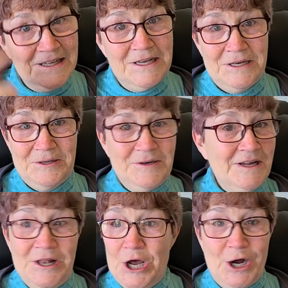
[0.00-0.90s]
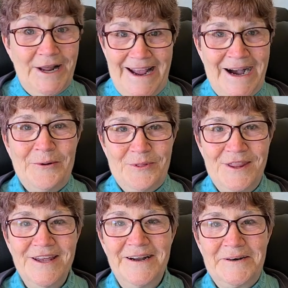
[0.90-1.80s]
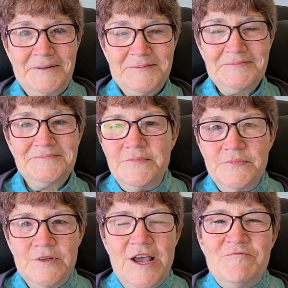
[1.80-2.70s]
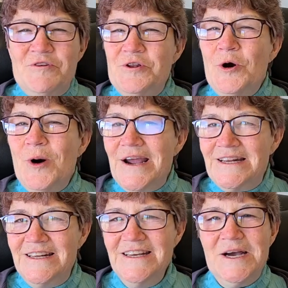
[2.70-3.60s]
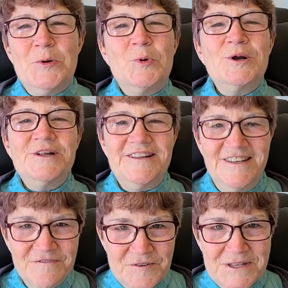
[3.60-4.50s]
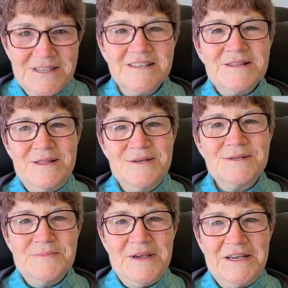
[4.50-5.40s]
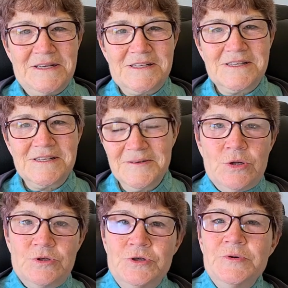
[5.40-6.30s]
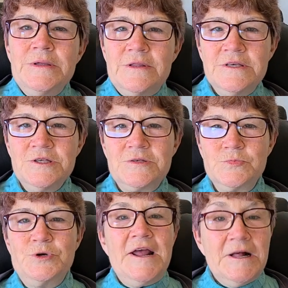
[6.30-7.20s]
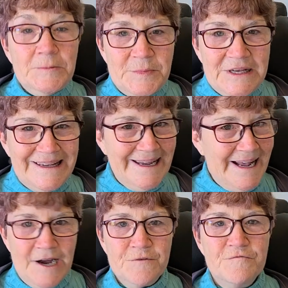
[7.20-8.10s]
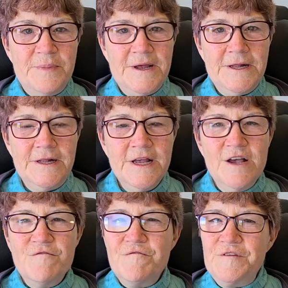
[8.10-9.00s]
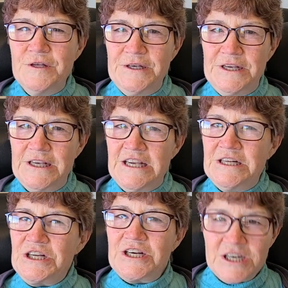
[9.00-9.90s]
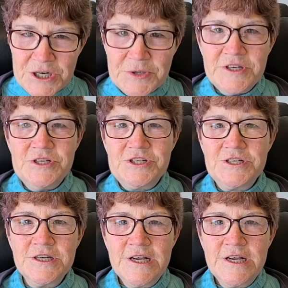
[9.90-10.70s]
here and not out there. You have no idea what a difference this makes. Doing this would help me get out of bed feeling encouraged